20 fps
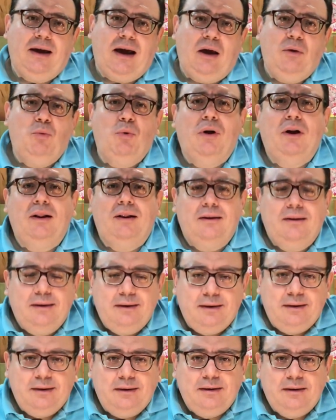I
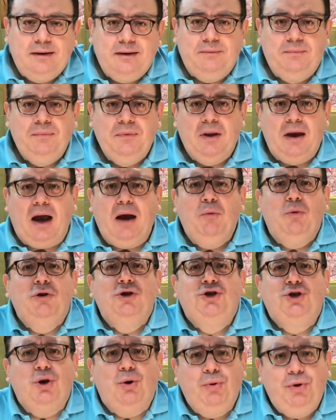
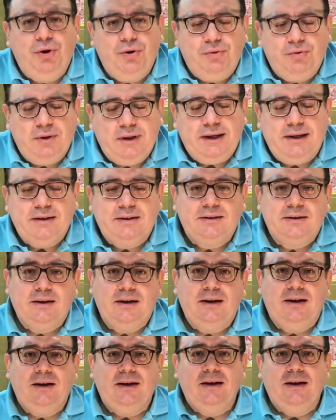will show you this